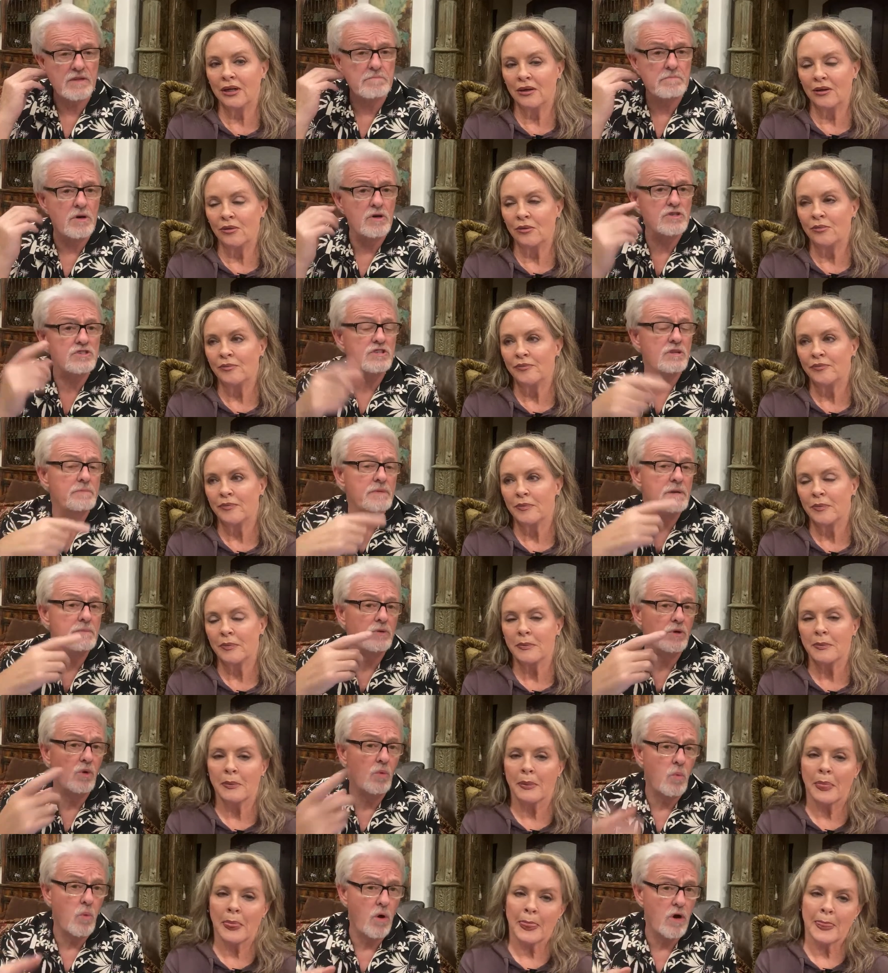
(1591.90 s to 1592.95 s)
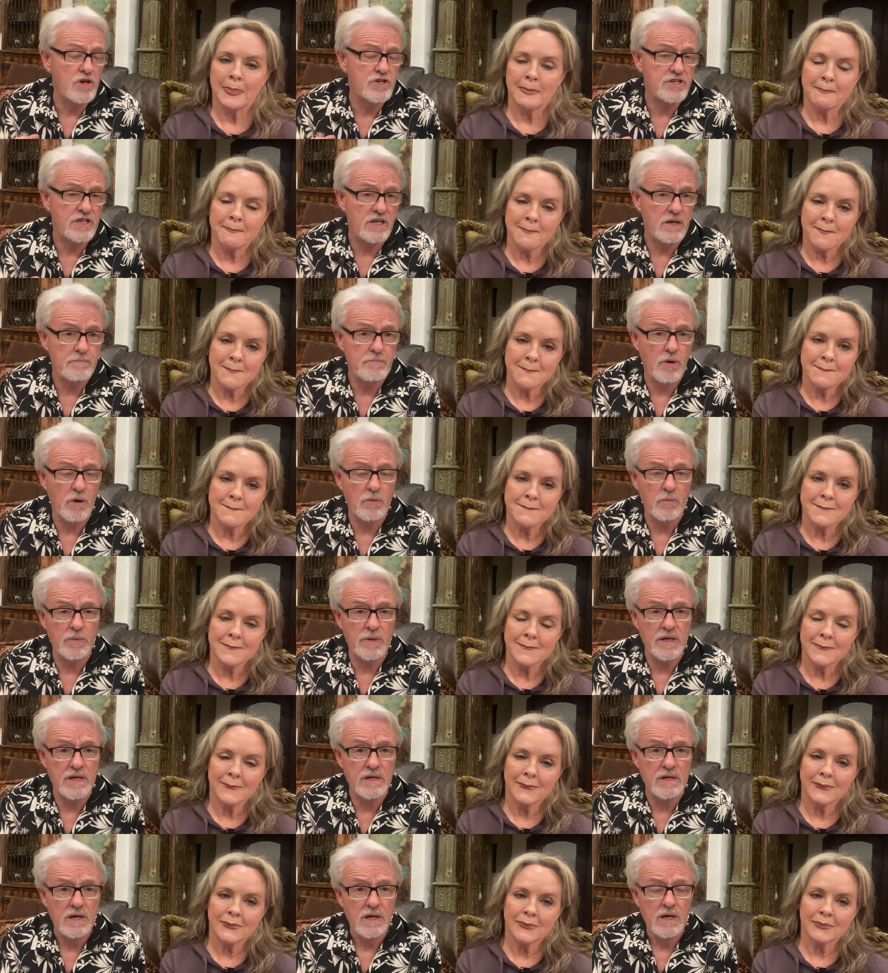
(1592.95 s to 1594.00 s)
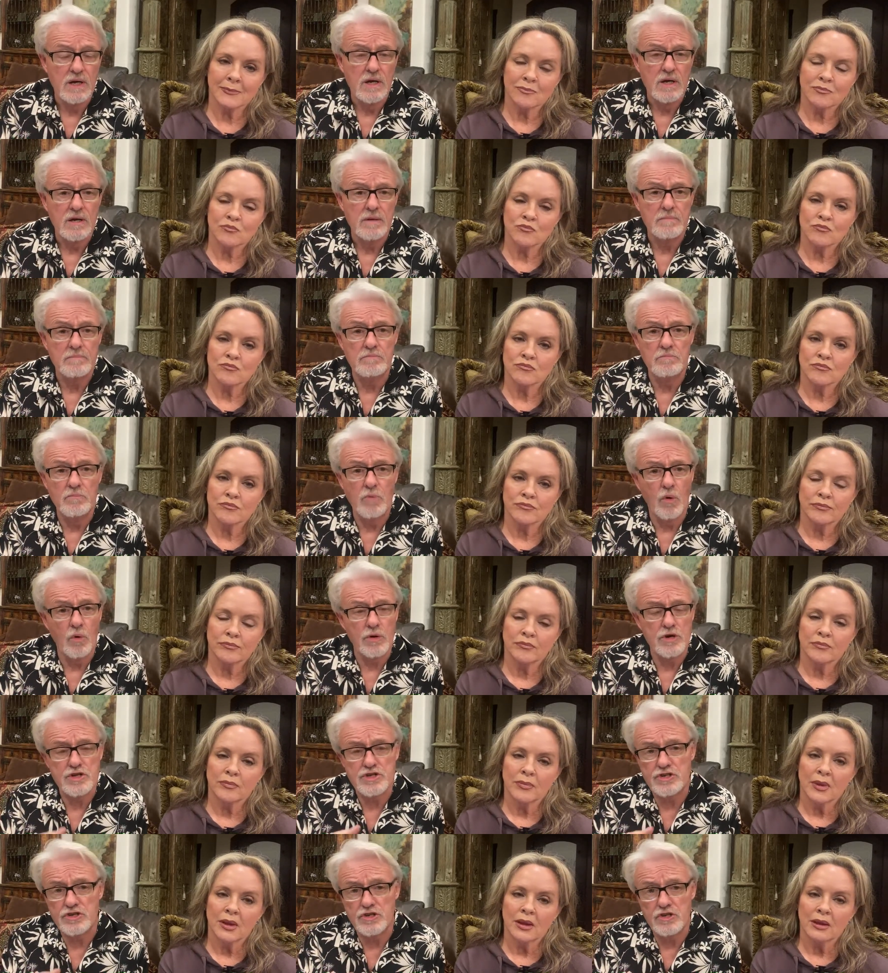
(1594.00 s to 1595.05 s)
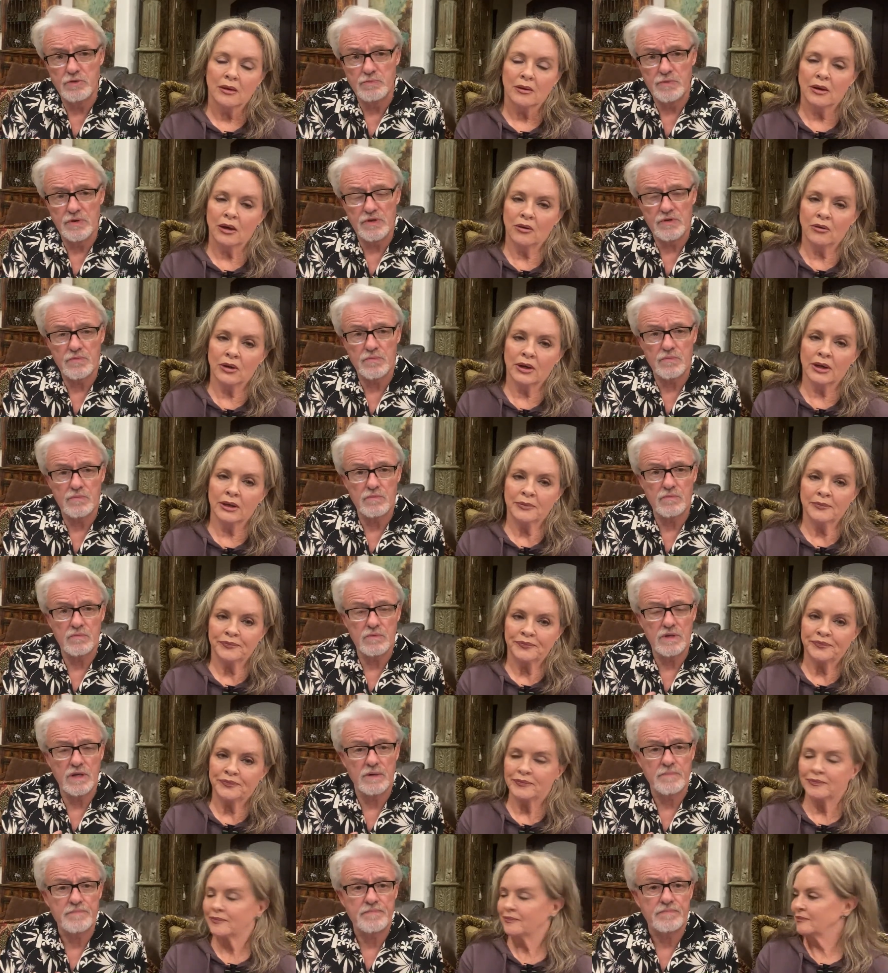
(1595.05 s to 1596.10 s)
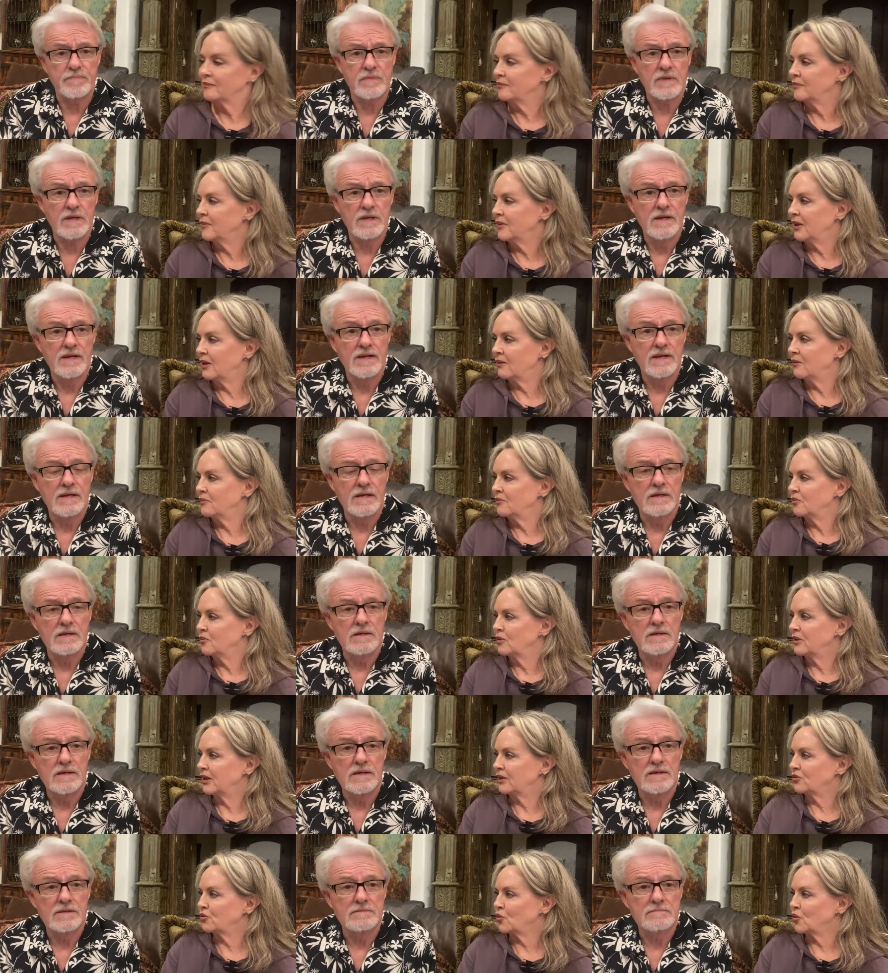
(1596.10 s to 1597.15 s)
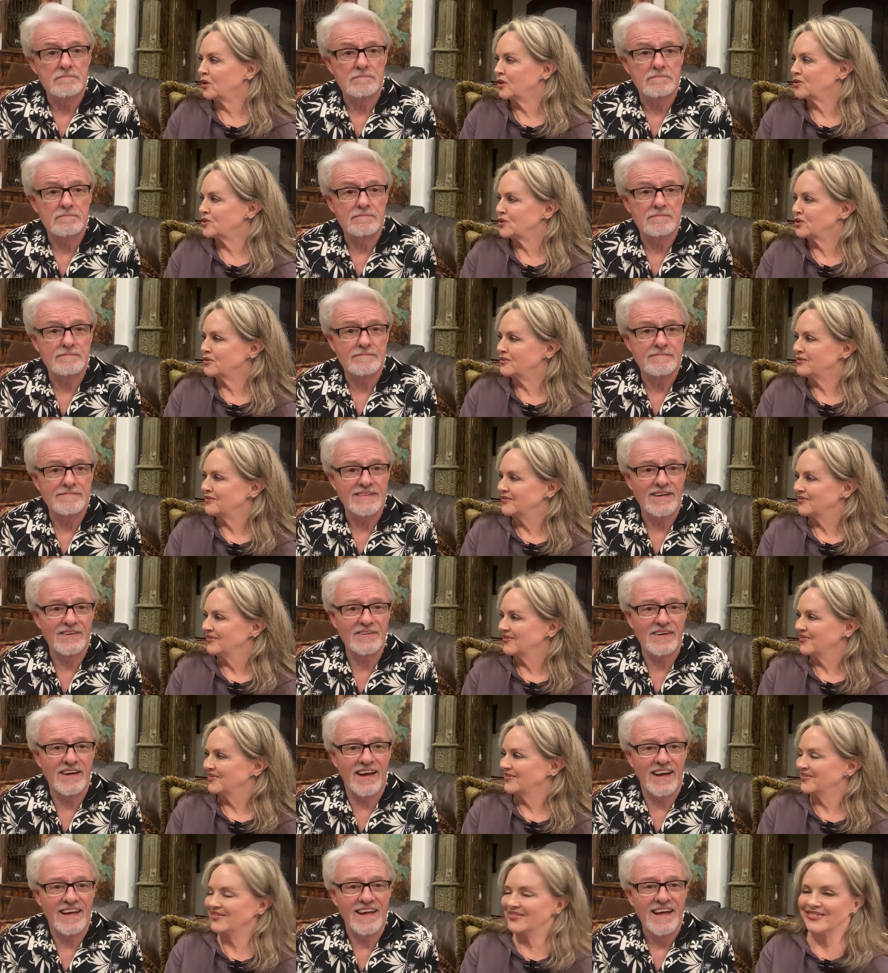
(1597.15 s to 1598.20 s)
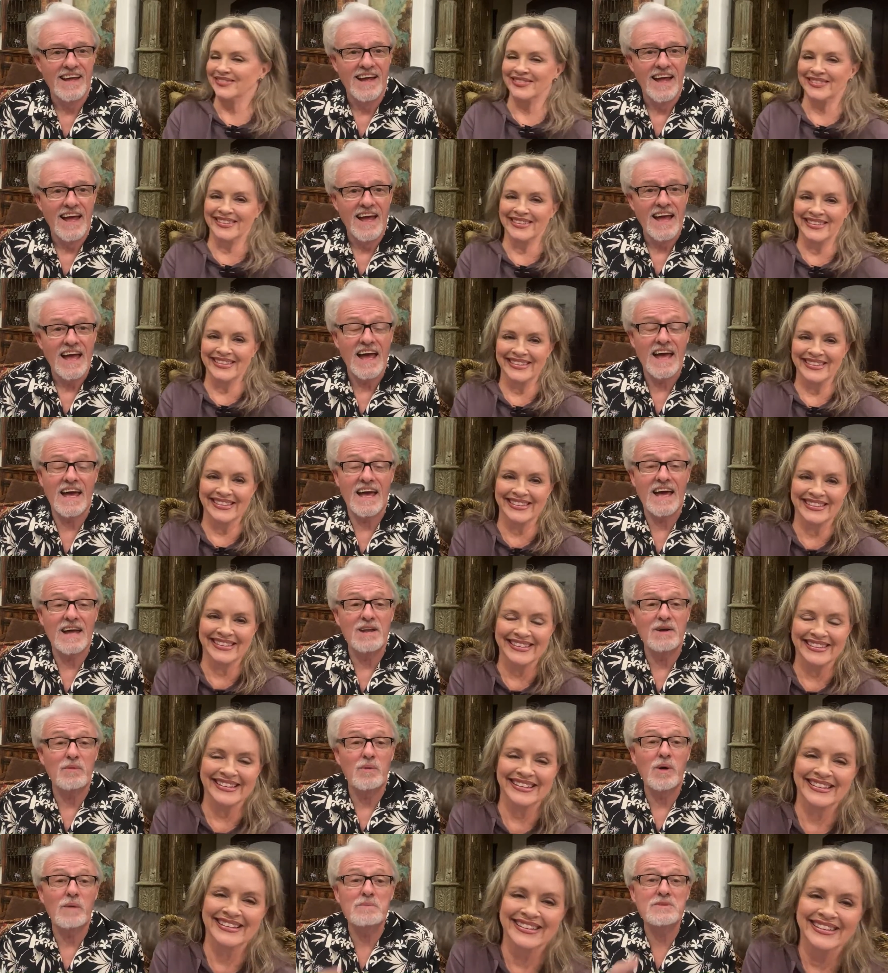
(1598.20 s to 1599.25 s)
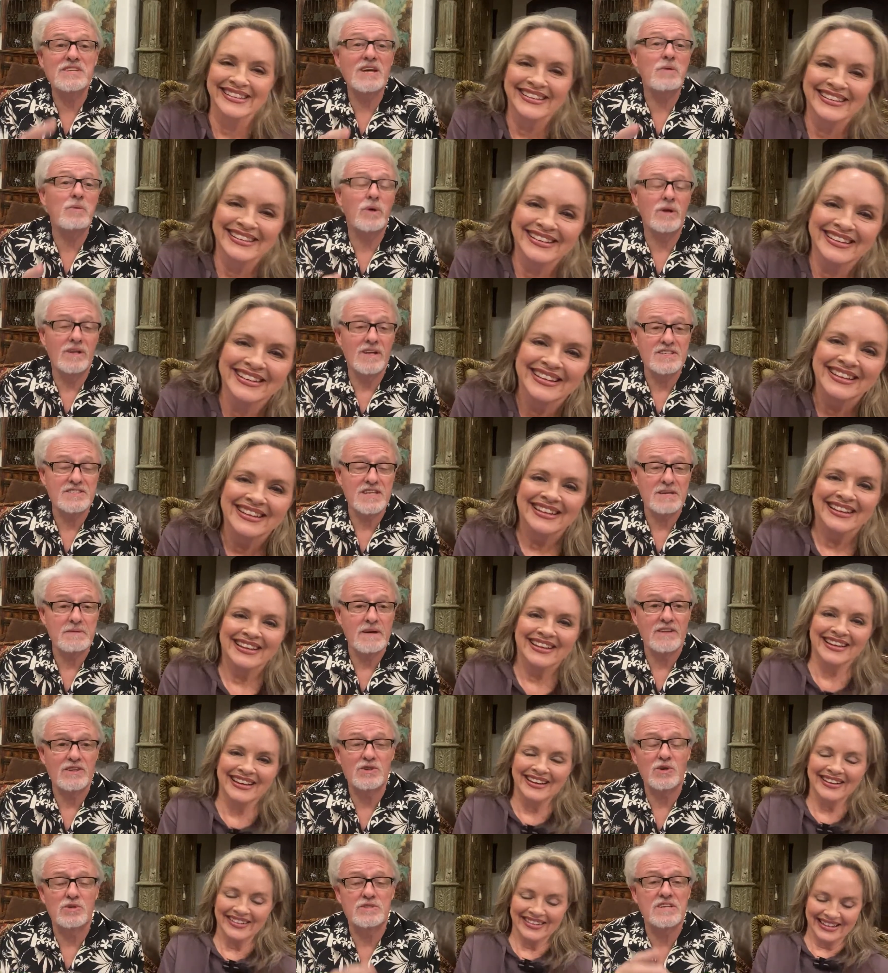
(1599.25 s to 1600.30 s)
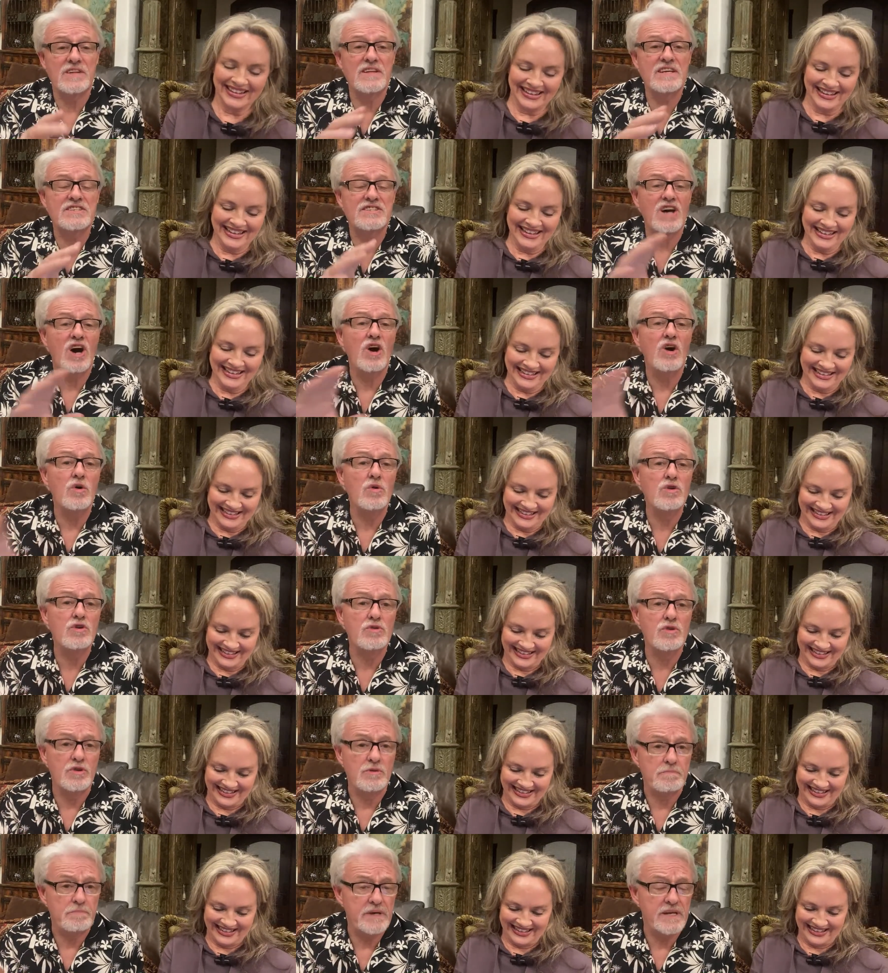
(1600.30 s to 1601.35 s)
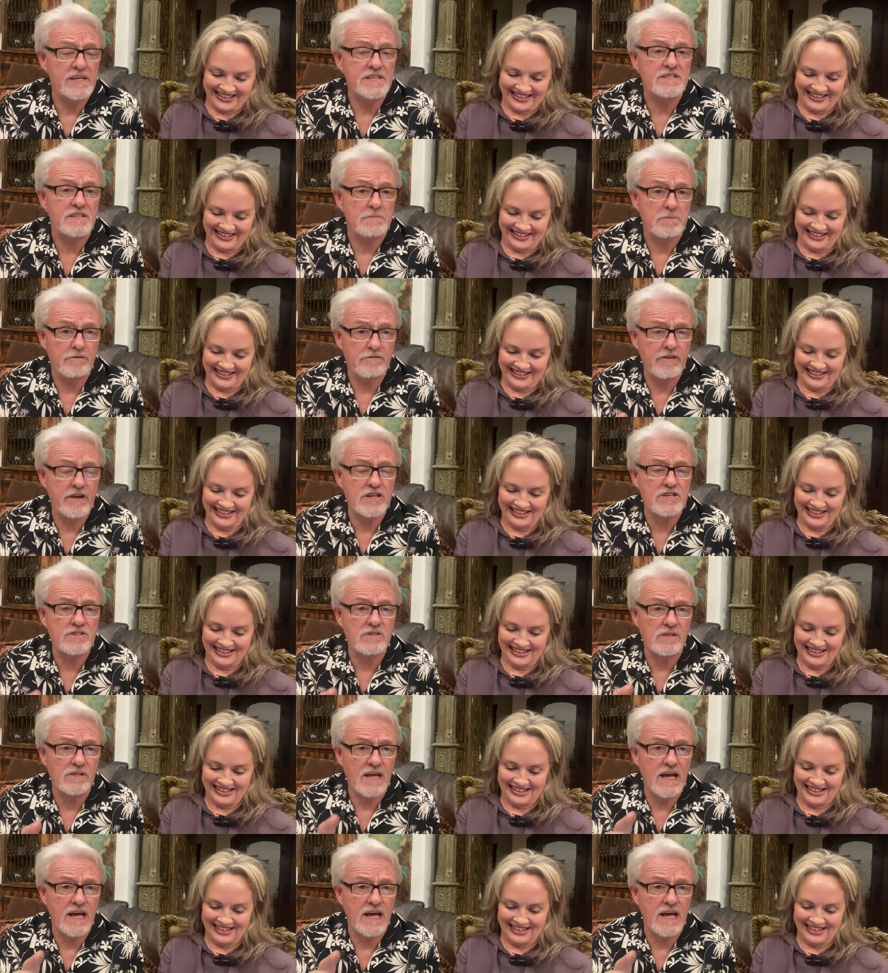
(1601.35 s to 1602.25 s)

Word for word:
Speaker 1: I that most of the people who are watching are probably more in tune with. Okay. Yeah.
Speaker 2: Yeah. Next question.
Speaker 1: Okay. And, and uh, well, let me say one last thing about the course. There's the whole group, PETA, professional